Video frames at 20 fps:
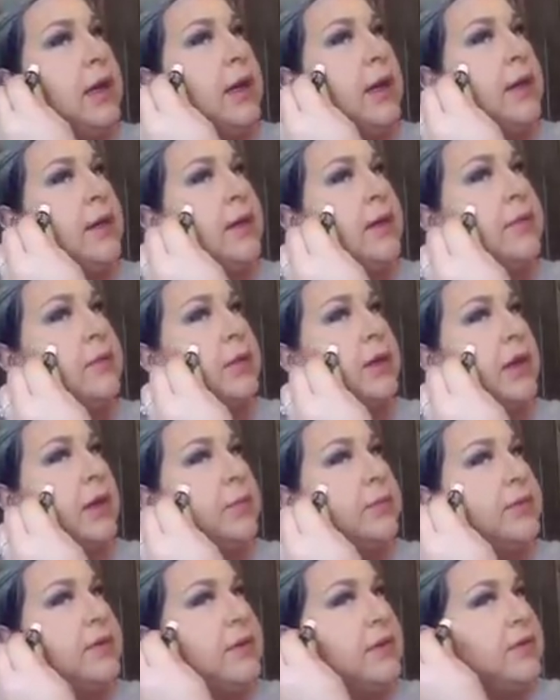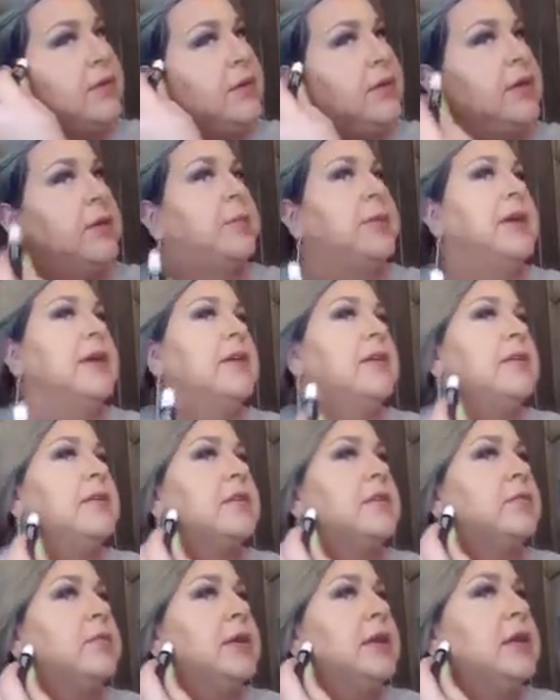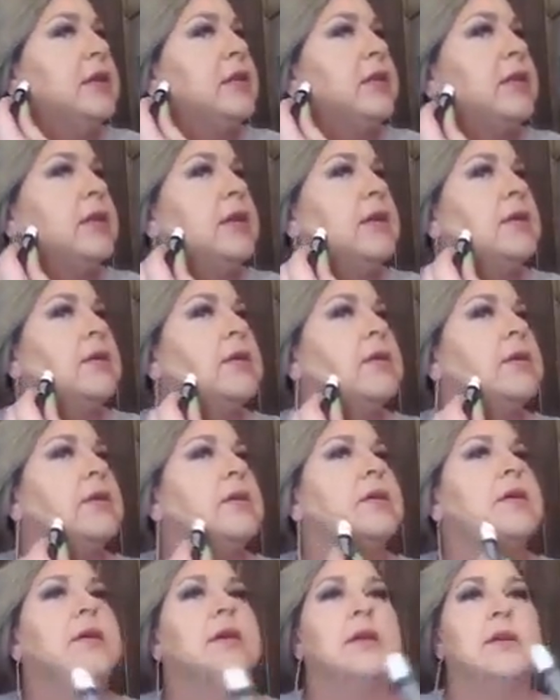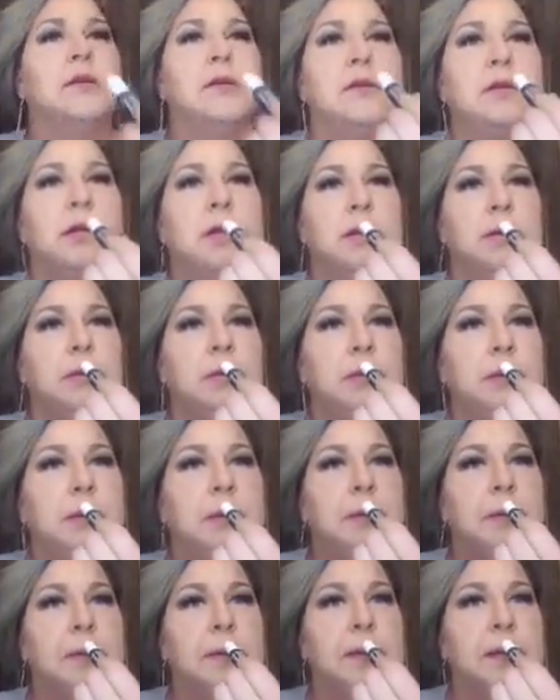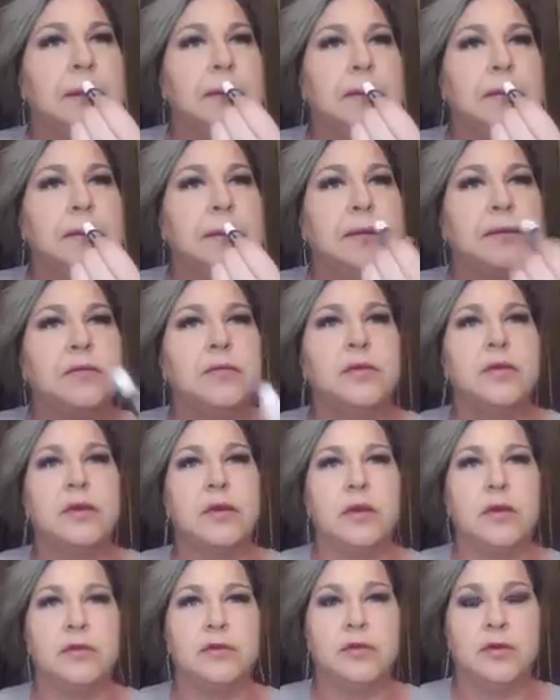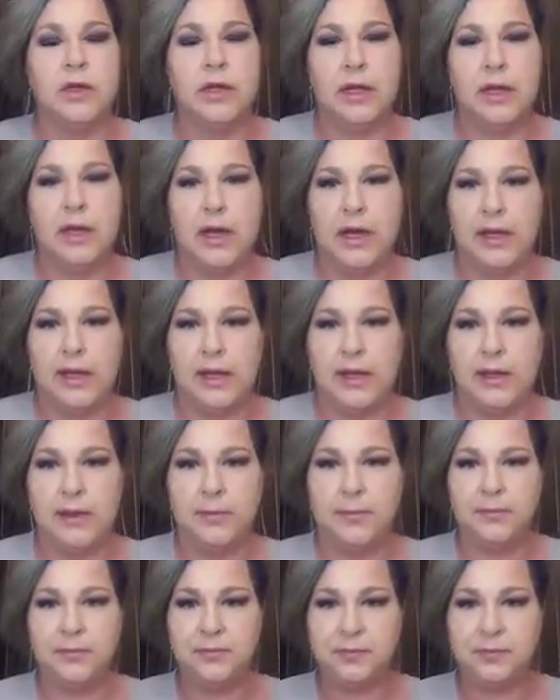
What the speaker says: And that's what helps give you the appearance of being thinner and, you know, all that stuff with contouring and highlighting.